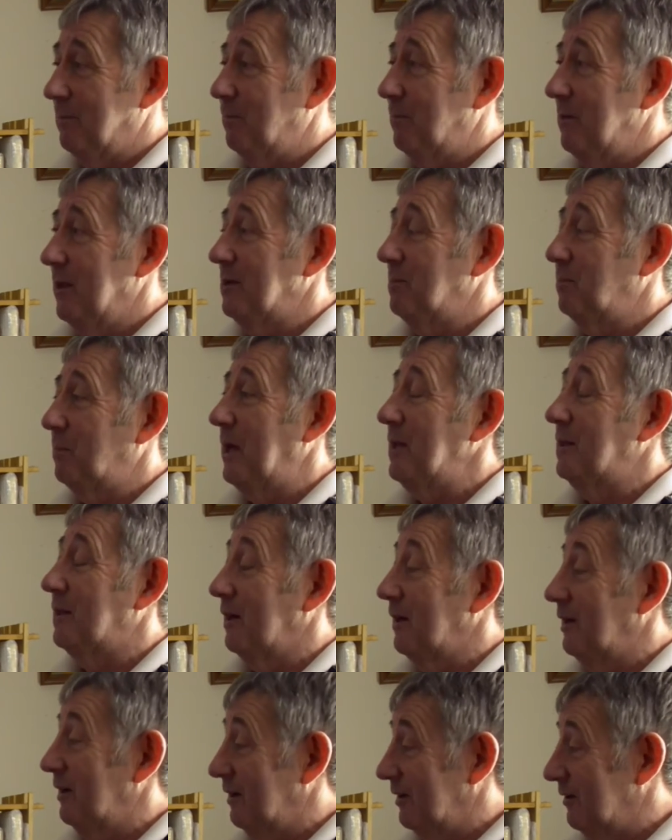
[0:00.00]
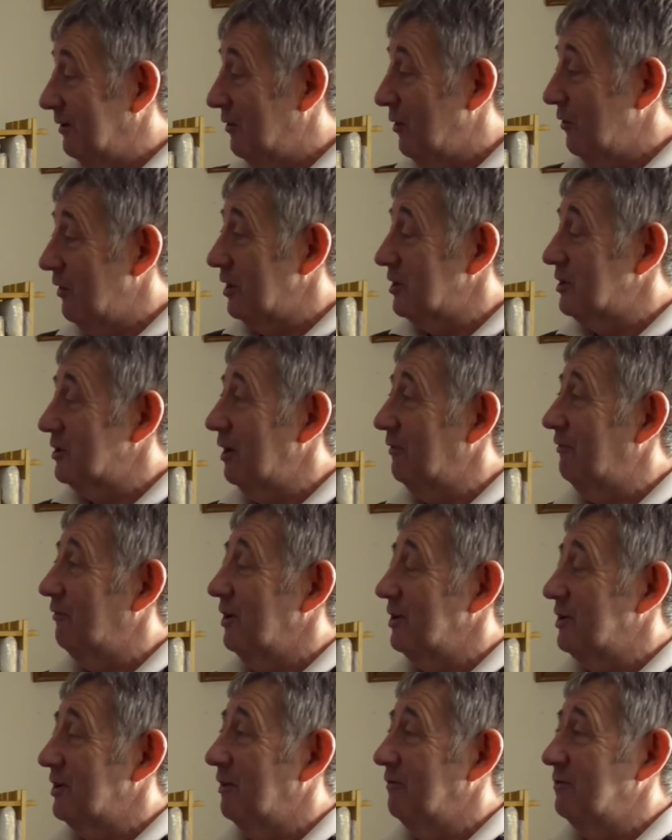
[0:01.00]
this painting on this
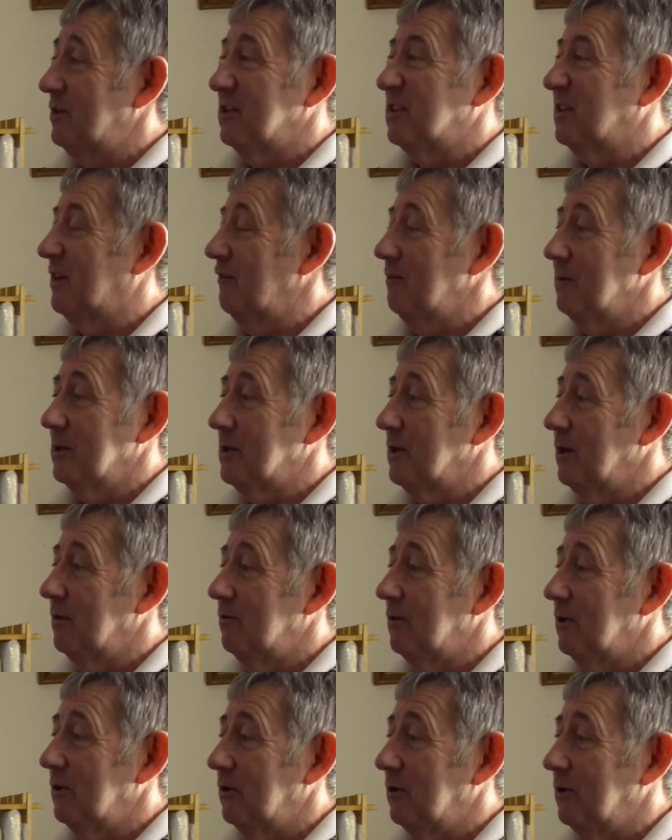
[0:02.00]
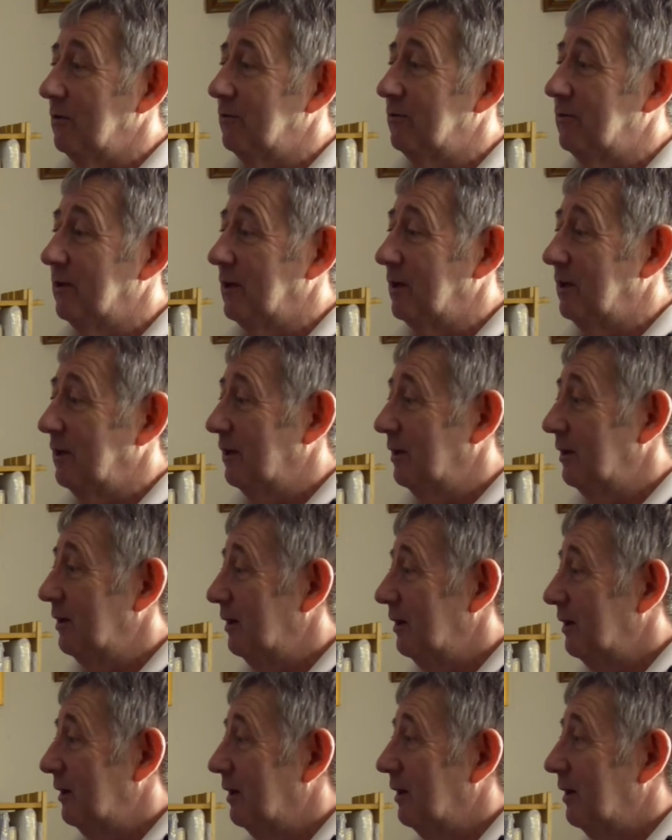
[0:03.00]
surface, I've just given myself
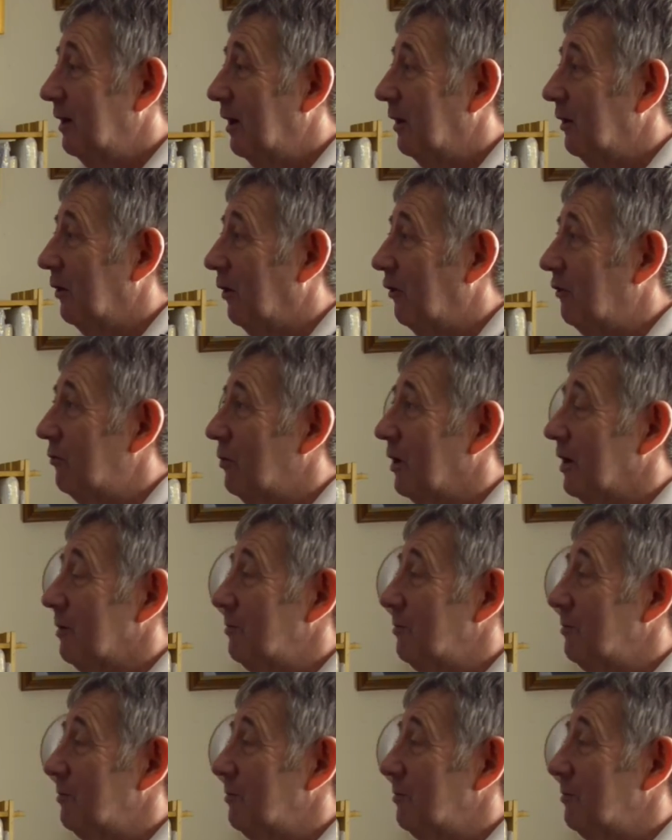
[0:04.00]
a lot of work.